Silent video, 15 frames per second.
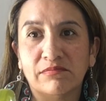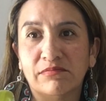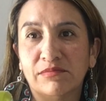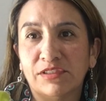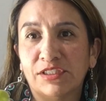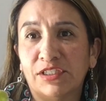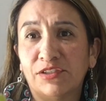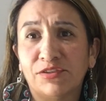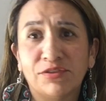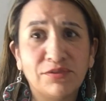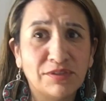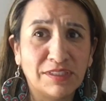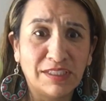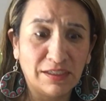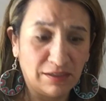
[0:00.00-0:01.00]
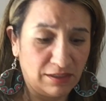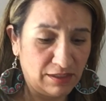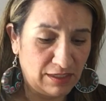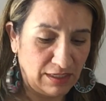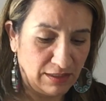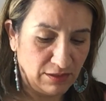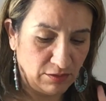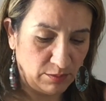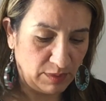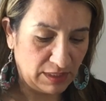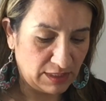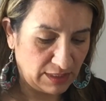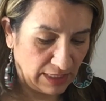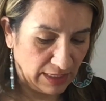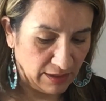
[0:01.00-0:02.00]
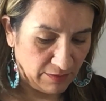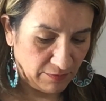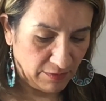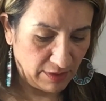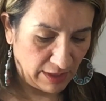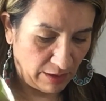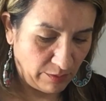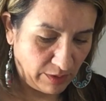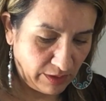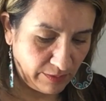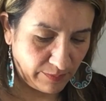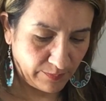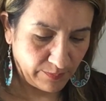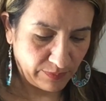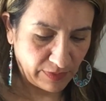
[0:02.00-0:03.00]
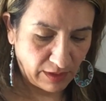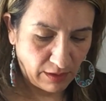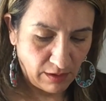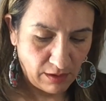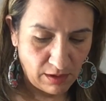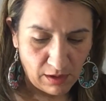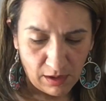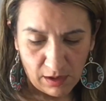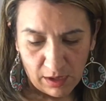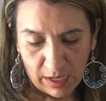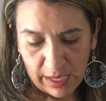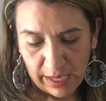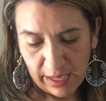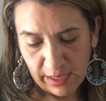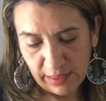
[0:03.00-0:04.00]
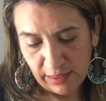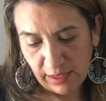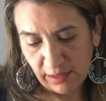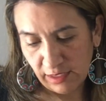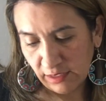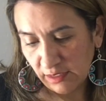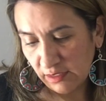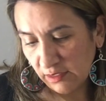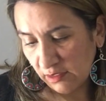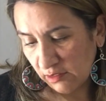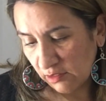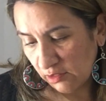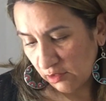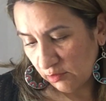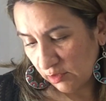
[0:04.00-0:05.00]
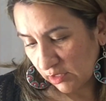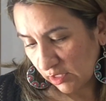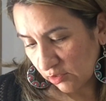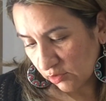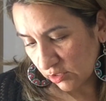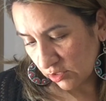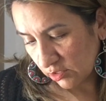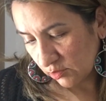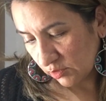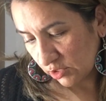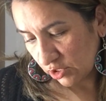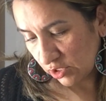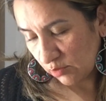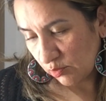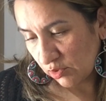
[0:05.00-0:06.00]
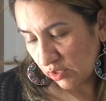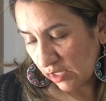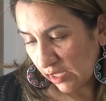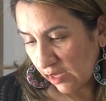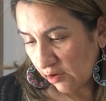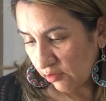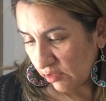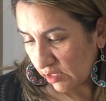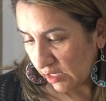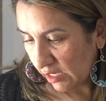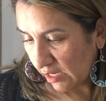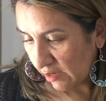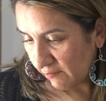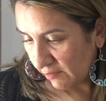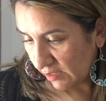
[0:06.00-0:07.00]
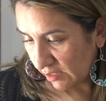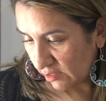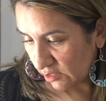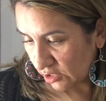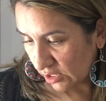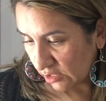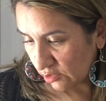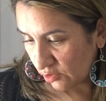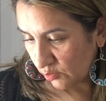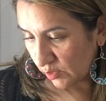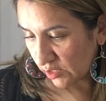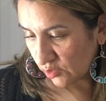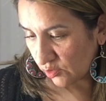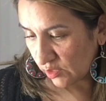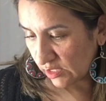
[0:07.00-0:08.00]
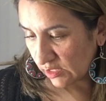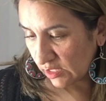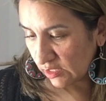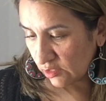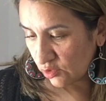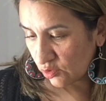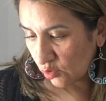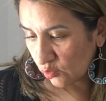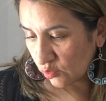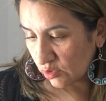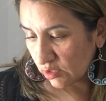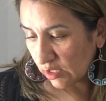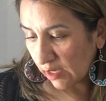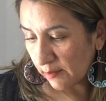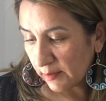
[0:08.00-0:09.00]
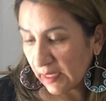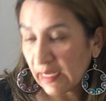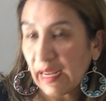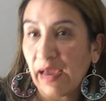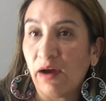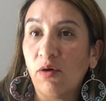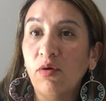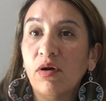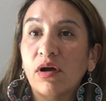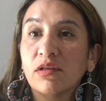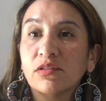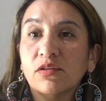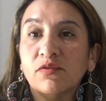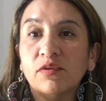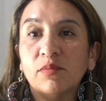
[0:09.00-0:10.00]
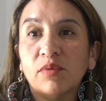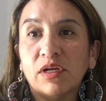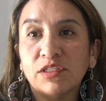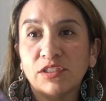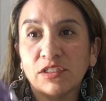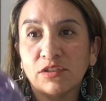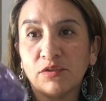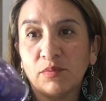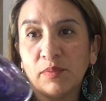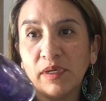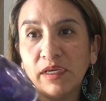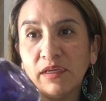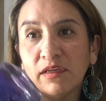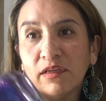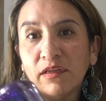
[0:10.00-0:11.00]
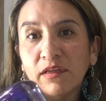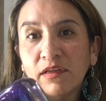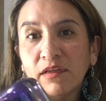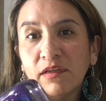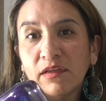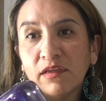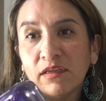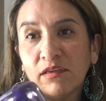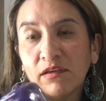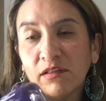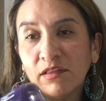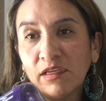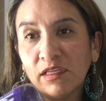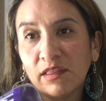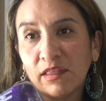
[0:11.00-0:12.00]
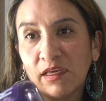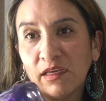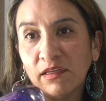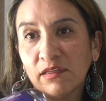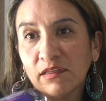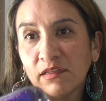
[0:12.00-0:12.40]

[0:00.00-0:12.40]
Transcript: chartreusey goodness. So I'm excited for that one. And then this is another really gorgeous one she put out that I haven't had a chance to wear. So this is Don't Stop Me Now, also from Project Dupe It. Y'all, look at that.